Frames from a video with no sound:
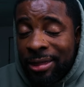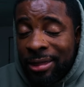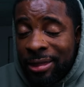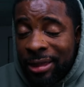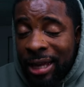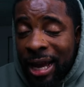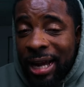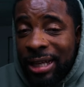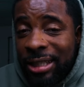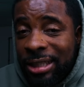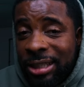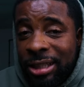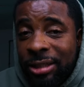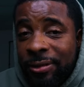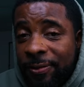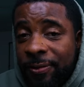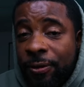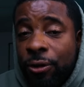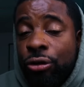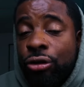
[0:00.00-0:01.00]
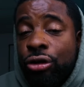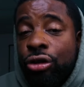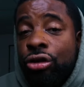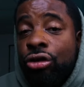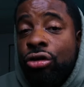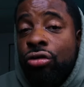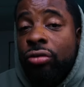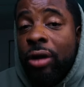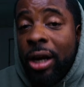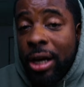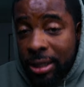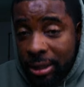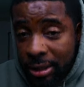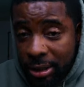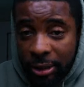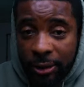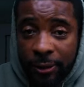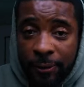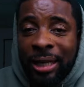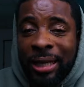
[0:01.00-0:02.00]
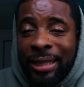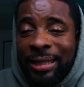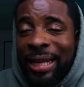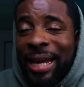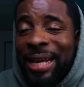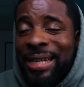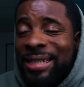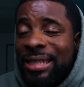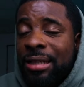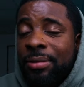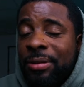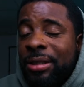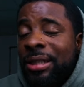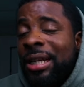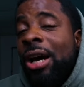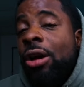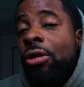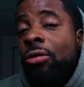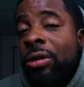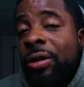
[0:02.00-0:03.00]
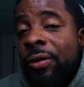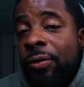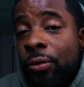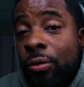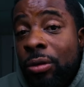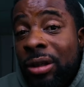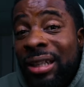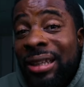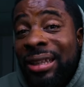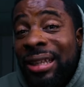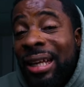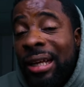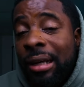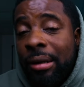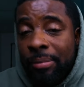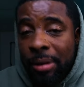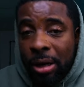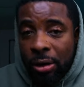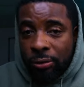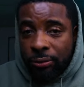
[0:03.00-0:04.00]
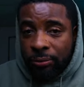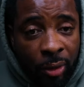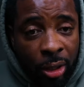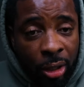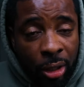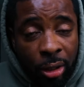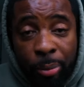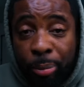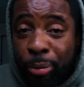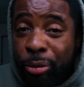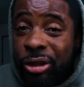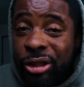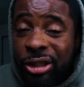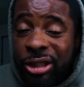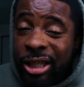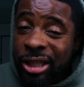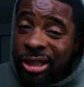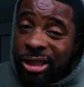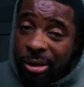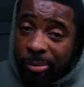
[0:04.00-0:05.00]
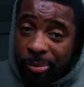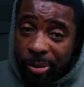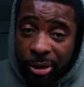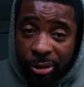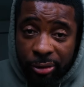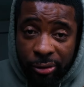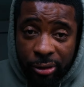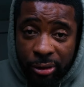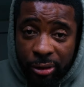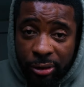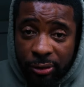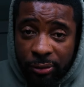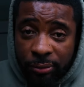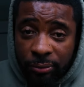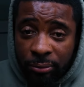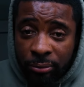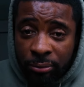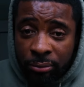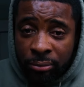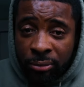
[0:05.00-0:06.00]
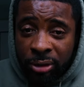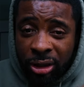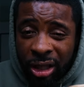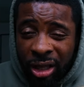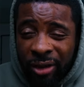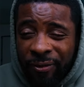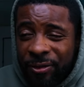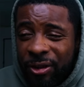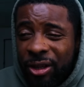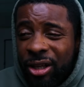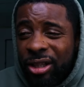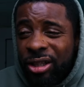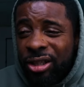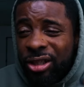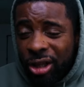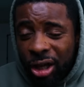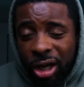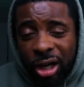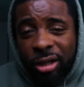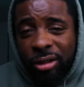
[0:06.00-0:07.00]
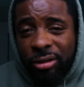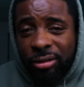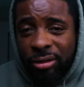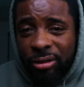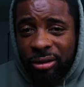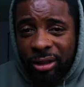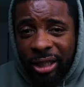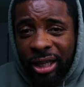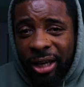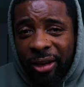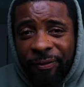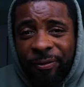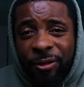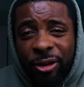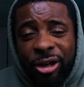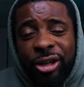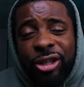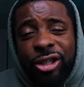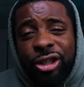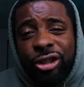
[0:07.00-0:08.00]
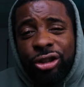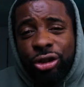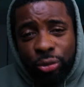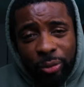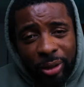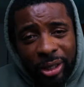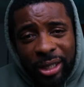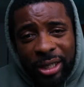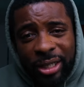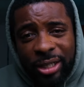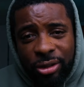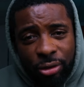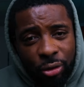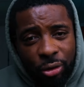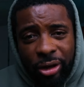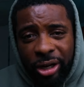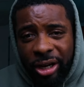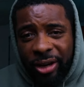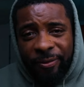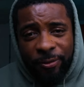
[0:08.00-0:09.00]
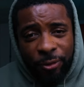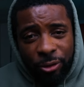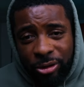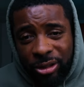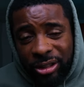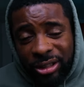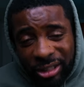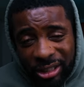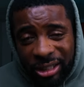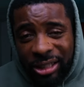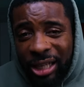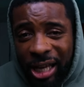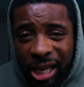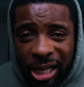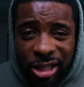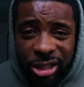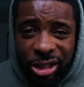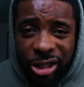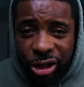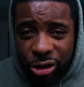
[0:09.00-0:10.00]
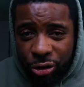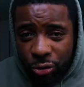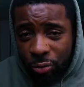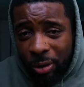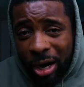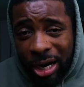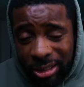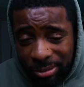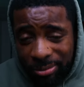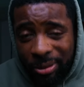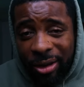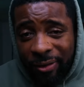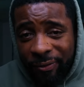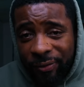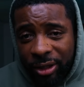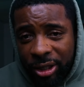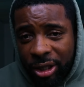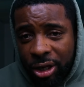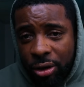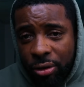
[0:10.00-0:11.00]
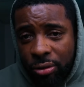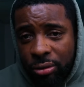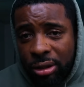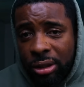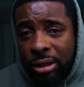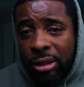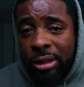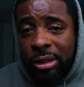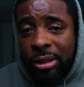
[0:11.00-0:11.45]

that shit feels crazy. Like, that's something I don't even want to think about. Appreciate your parents. If you're young, like, if you're in your 20s or if you're a teenager and you watch my videos,